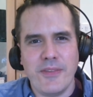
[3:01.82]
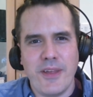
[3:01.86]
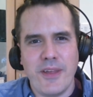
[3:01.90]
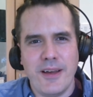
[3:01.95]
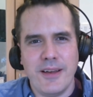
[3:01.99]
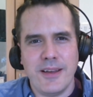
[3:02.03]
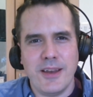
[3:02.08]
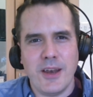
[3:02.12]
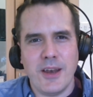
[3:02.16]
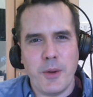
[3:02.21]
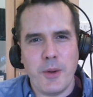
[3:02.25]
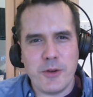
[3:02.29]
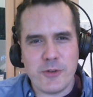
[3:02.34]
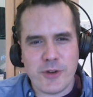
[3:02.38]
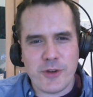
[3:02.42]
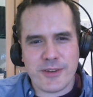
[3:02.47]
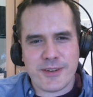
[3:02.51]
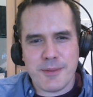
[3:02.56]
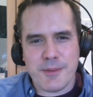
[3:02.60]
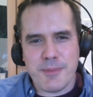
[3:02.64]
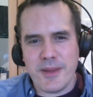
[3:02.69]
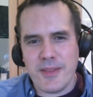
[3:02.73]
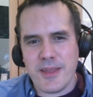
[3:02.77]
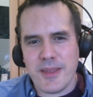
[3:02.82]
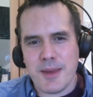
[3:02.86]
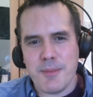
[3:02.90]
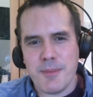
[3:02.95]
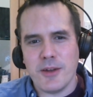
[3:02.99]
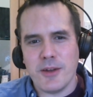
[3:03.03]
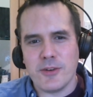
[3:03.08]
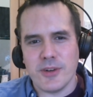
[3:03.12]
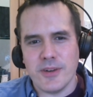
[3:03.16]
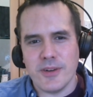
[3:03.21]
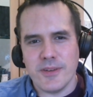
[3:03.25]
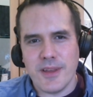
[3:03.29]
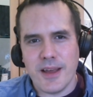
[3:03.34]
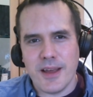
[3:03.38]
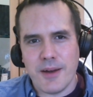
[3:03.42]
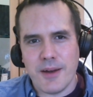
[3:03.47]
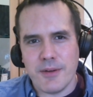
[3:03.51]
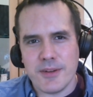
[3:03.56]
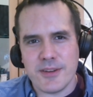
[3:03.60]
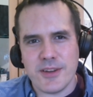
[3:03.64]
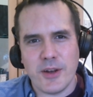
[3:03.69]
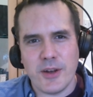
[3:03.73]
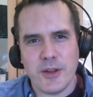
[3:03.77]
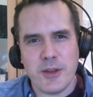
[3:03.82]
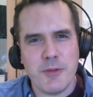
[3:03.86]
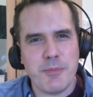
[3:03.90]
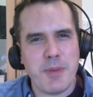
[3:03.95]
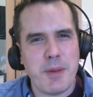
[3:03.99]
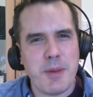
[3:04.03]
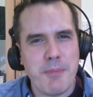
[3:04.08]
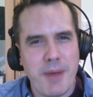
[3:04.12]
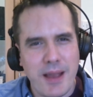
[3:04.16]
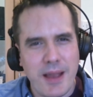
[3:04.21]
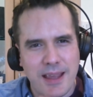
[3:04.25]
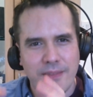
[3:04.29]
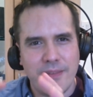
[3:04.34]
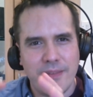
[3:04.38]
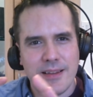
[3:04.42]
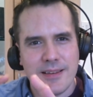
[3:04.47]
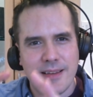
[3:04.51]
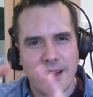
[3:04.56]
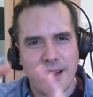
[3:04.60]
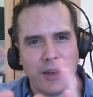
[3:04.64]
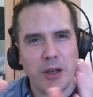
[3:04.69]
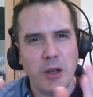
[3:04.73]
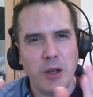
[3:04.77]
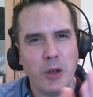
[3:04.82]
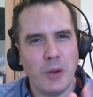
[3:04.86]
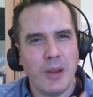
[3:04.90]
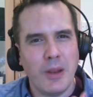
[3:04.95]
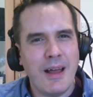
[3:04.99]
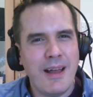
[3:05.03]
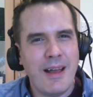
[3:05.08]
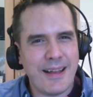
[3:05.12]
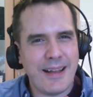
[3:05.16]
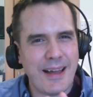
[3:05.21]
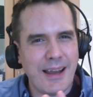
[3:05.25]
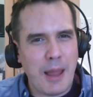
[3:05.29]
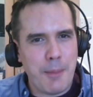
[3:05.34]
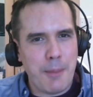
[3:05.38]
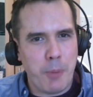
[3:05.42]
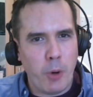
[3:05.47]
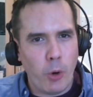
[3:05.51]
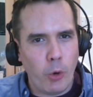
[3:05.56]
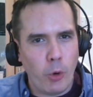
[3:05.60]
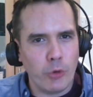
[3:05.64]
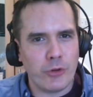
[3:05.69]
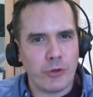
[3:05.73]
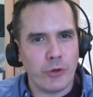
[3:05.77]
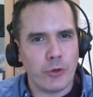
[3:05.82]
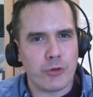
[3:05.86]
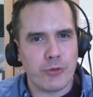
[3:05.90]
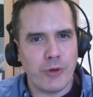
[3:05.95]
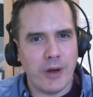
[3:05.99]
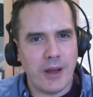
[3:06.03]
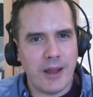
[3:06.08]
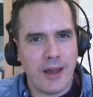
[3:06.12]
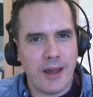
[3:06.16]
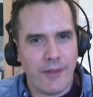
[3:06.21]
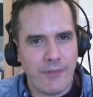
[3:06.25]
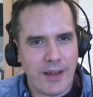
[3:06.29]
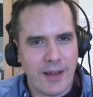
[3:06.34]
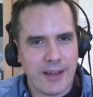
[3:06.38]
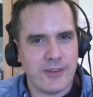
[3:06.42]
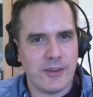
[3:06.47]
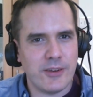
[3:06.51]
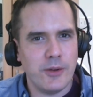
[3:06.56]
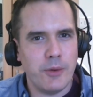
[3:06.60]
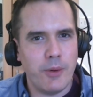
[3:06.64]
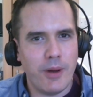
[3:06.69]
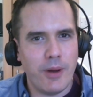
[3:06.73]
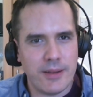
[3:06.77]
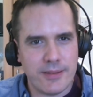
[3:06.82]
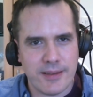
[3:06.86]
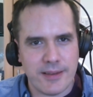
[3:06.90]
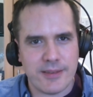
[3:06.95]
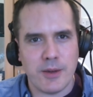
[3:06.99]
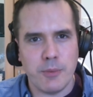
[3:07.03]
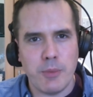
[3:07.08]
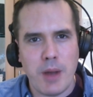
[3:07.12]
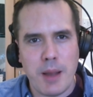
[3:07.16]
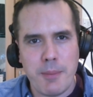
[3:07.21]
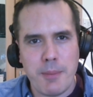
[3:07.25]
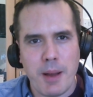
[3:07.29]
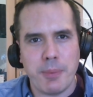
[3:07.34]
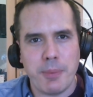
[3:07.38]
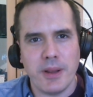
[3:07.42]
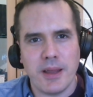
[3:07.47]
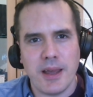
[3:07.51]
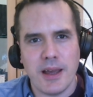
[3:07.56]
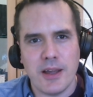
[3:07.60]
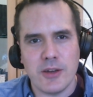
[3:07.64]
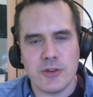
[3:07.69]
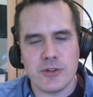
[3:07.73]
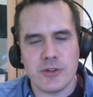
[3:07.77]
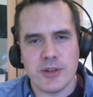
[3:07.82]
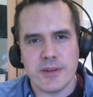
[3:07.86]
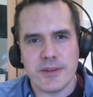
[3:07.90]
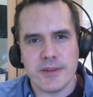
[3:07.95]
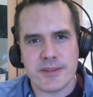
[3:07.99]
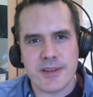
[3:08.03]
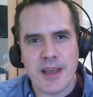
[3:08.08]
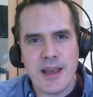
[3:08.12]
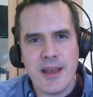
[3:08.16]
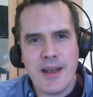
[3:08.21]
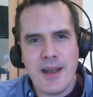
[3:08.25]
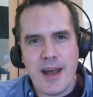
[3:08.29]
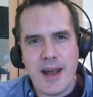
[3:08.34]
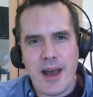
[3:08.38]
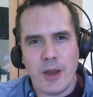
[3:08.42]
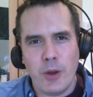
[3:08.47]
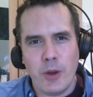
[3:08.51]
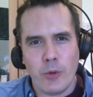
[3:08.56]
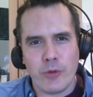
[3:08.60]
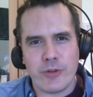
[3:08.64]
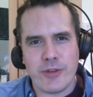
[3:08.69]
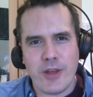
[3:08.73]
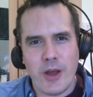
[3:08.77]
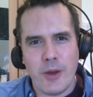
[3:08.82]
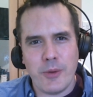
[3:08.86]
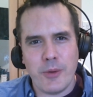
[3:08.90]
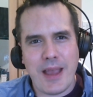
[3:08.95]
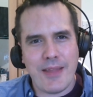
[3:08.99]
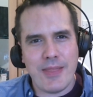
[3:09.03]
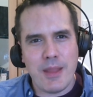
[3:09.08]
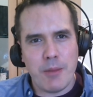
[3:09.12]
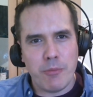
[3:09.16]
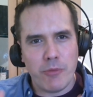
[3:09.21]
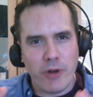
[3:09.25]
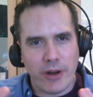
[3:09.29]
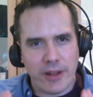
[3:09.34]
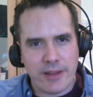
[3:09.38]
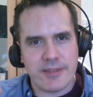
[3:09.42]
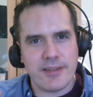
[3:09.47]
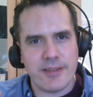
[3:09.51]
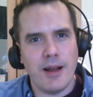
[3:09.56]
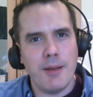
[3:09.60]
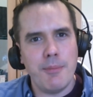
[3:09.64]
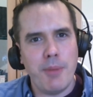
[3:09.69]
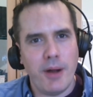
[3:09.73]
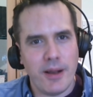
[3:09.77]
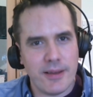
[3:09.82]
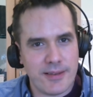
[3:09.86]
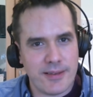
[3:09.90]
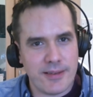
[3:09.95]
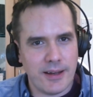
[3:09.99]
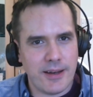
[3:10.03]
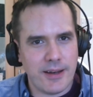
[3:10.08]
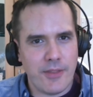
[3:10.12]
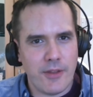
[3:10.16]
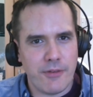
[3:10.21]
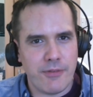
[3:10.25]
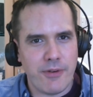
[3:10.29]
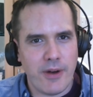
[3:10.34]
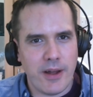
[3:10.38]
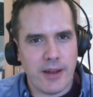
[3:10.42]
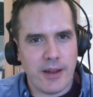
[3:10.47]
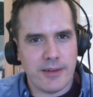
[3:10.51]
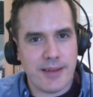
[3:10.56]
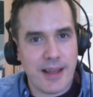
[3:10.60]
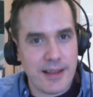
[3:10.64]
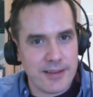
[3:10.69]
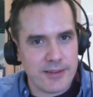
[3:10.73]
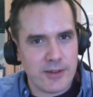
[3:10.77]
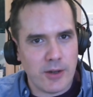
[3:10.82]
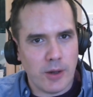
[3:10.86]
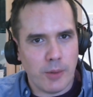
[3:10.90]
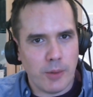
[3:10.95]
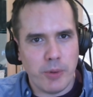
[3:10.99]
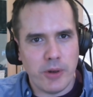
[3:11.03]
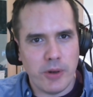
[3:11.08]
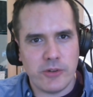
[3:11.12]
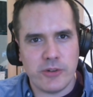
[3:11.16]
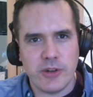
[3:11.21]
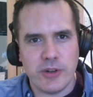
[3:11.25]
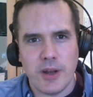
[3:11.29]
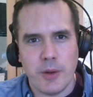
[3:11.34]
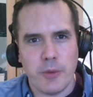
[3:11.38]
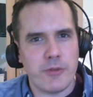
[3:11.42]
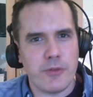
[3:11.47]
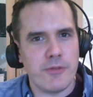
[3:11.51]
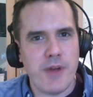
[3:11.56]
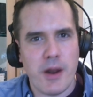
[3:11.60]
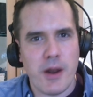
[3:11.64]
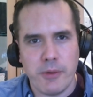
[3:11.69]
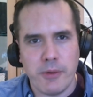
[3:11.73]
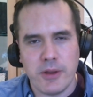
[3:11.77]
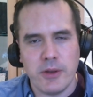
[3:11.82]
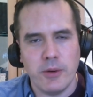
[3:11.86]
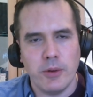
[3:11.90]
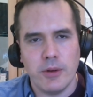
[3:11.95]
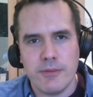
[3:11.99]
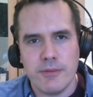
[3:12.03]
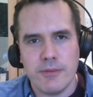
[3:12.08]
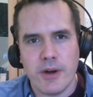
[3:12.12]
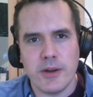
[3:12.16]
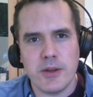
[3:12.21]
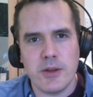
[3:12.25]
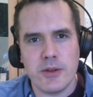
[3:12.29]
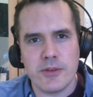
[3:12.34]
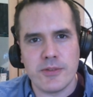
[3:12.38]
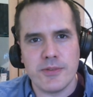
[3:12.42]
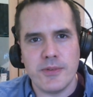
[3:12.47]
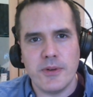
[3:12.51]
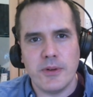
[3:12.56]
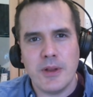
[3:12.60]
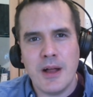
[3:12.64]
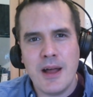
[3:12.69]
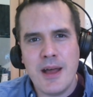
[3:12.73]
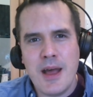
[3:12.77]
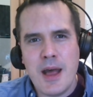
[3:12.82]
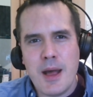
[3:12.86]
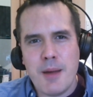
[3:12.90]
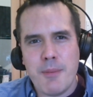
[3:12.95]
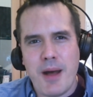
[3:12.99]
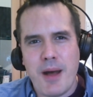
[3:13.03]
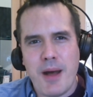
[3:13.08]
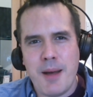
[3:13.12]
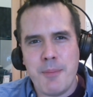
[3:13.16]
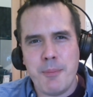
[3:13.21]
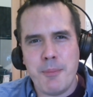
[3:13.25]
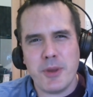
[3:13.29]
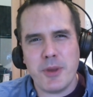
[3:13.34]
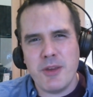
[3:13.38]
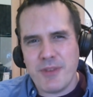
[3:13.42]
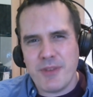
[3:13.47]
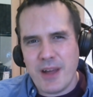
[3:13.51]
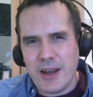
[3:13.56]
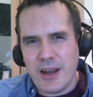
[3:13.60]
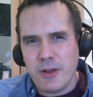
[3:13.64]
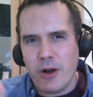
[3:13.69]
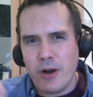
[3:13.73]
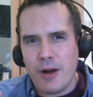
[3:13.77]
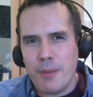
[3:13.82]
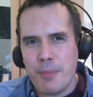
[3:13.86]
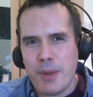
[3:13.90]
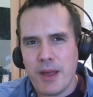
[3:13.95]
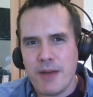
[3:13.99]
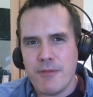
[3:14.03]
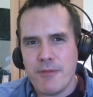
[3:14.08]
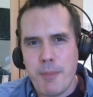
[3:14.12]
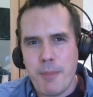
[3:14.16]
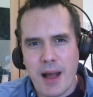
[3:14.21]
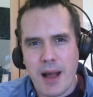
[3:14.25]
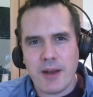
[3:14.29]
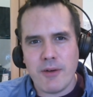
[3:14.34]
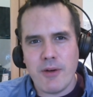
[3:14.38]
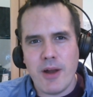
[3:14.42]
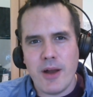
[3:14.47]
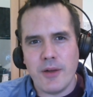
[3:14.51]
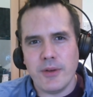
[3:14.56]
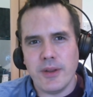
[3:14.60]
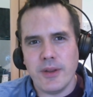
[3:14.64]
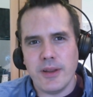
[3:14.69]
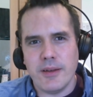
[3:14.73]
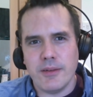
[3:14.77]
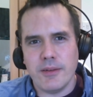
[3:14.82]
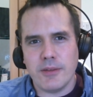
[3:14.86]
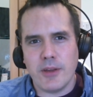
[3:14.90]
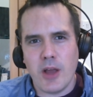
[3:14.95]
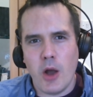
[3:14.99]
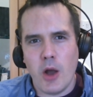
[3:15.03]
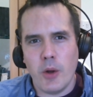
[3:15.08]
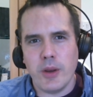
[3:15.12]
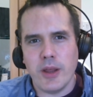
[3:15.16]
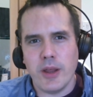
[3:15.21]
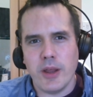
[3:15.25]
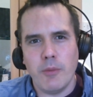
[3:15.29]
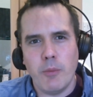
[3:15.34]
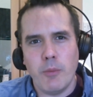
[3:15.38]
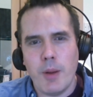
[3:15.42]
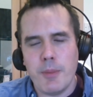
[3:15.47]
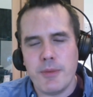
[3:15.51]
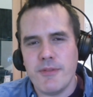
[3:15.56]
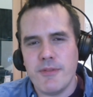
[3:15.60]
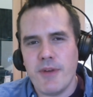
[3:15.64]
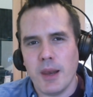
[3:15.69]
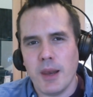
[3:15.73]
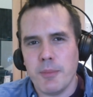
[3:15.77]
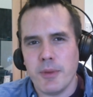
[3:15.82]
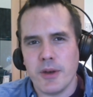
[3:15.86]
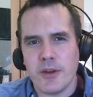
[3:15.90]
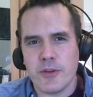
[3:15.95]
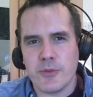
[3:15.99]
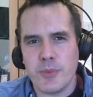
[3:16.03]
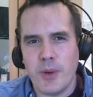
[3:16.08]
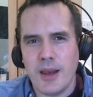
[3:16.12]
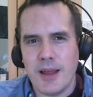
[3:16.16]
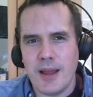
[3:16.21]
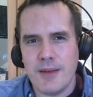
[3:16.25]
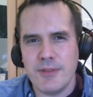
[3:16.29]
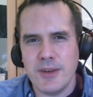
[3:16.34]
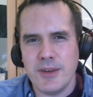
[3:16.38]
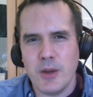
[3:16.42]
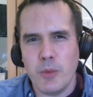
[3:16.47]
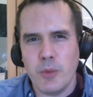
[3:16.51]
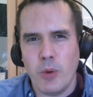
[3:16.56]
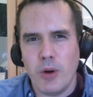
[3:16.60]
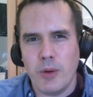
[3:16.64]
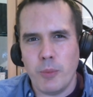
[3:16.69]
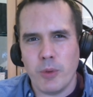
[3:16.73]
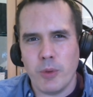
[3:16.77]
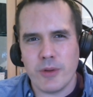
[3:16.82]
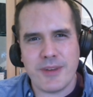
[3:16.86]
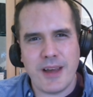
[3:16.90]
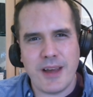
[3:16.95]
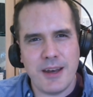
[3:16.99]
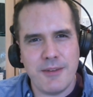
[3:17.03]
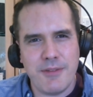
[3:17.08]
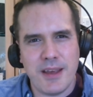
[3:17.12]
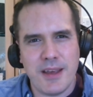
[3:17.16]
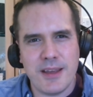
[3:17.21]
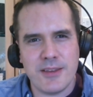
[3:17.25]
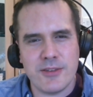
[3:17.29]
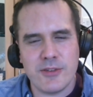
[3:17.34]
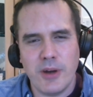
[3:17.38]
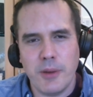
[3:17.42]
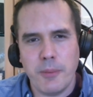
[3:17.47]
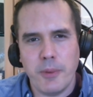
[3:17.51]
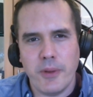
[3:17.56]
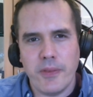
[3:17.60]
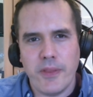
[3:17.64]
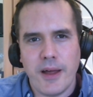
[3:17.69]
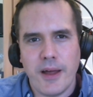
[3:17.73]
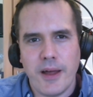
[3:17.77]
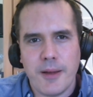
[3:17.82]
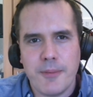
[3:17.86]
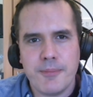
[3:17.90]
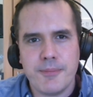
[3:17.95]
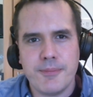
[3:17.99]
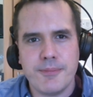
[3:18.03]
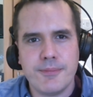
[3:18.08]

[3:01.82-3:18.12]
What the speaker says: that, interested me that you mentioned there is, you've been making these kind of little, kind of like portals really, aren't they, to existing web applications, and also getting them running side by side in the Friend desktop, which, is very cool and very useful. But you've kind of got a bit of a background in coding and web development as well, haven't you? What's kind of your history with that?